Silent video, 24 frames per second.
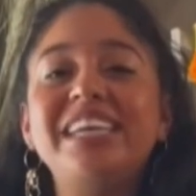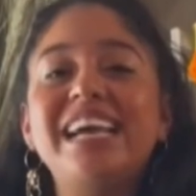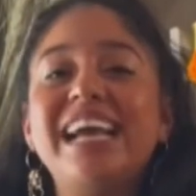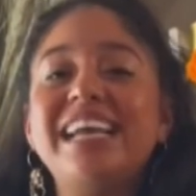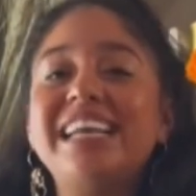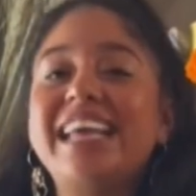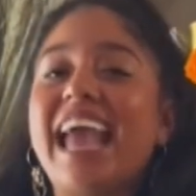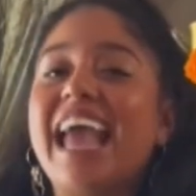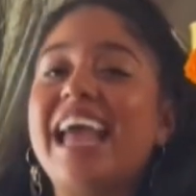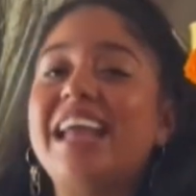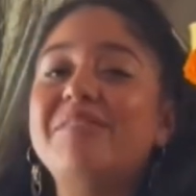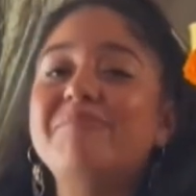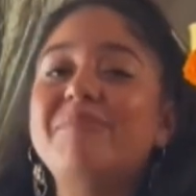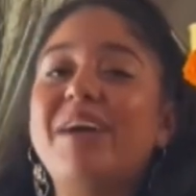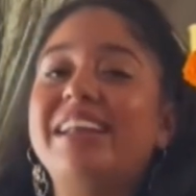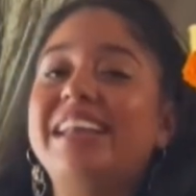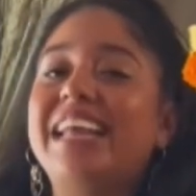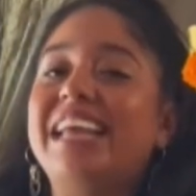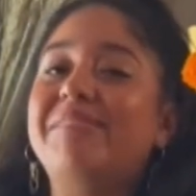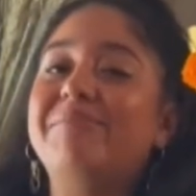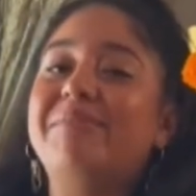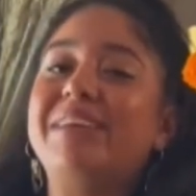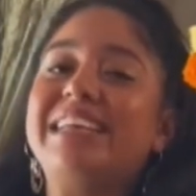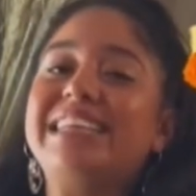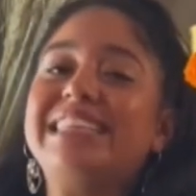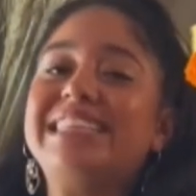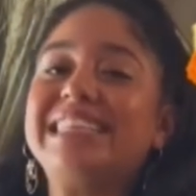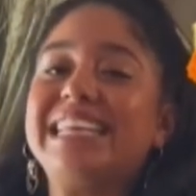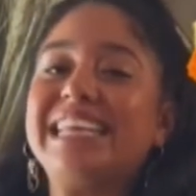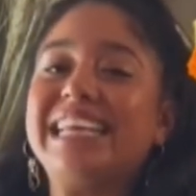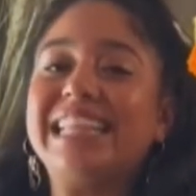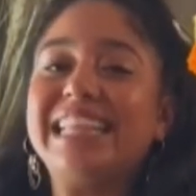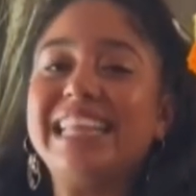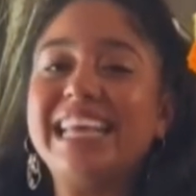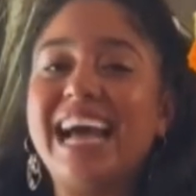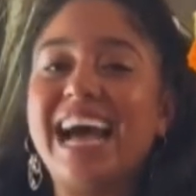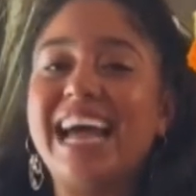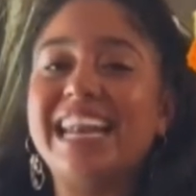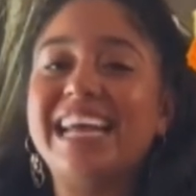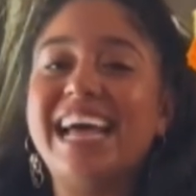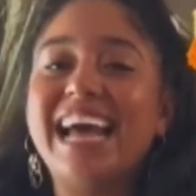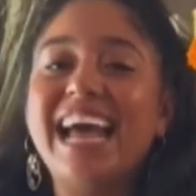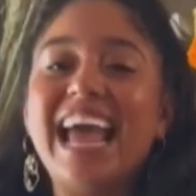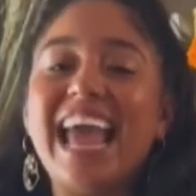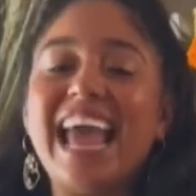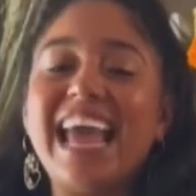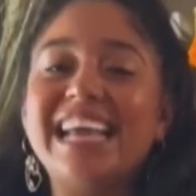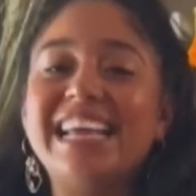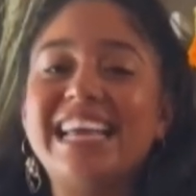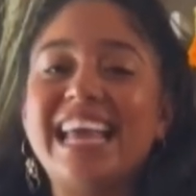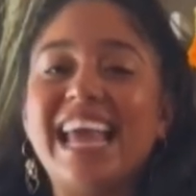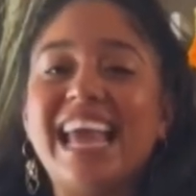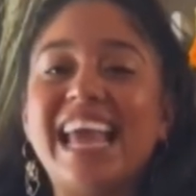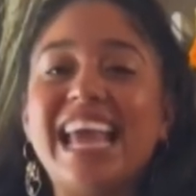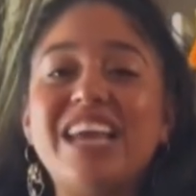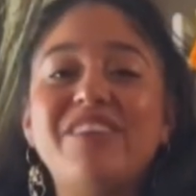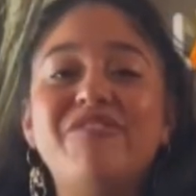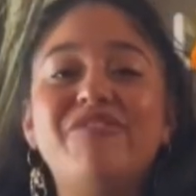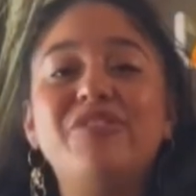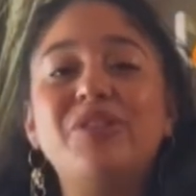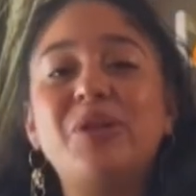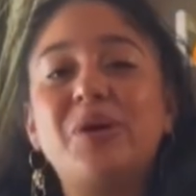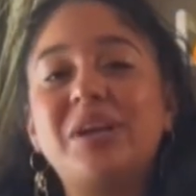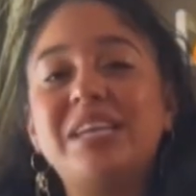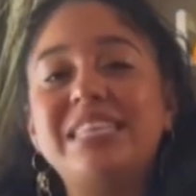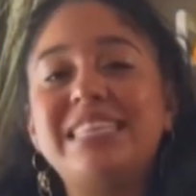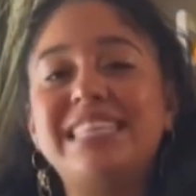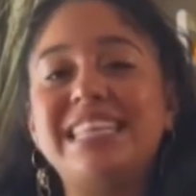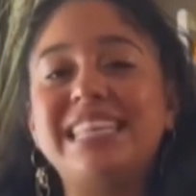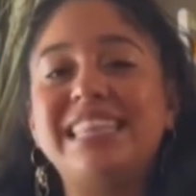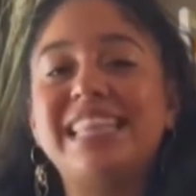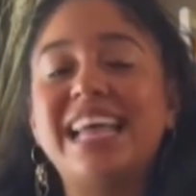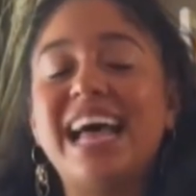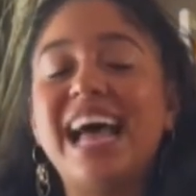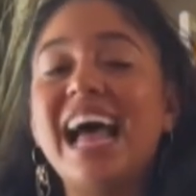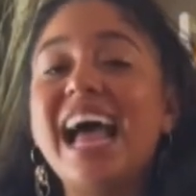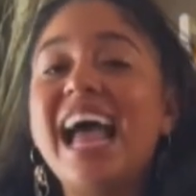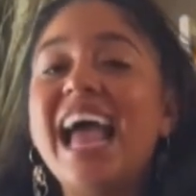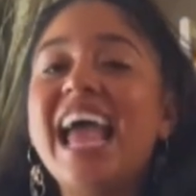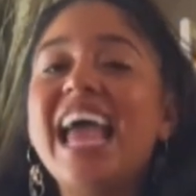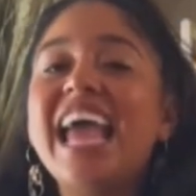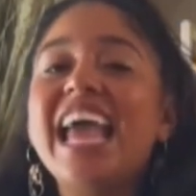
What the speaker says: Again, my name is Ileana, aka Florecita.